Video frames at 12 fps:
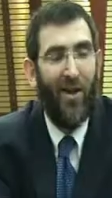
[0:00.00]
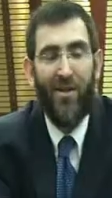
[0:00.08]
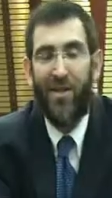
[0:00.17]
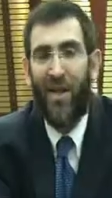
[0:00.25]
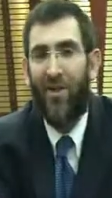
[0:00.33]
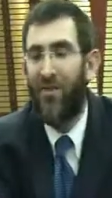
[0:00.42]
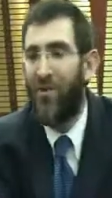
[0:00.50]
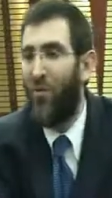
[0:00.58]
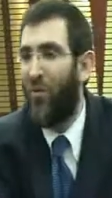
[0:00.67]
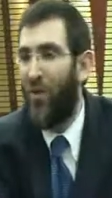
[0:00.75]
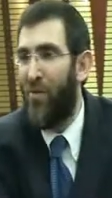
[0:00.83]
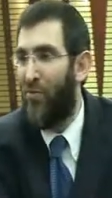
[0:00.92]
And our
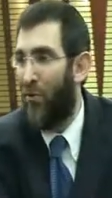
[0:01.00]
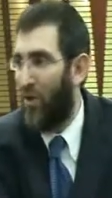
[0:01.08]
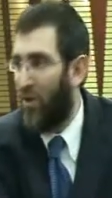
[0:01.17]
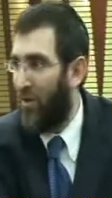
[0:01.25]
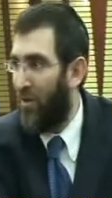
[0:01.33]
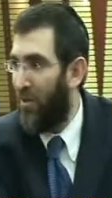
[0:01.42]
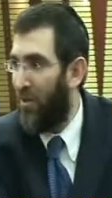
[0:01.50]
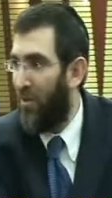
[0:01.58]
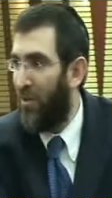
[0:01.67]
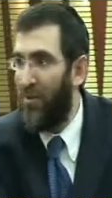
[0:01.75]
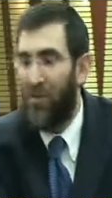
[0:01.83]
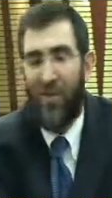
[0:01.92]
sages were very brilliant.
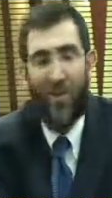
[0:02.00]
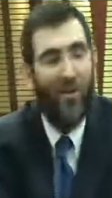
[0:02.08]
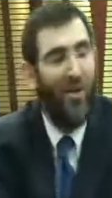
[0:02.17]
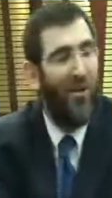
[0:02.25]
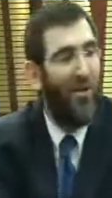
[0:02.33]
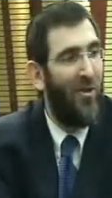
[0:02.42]
There's nothing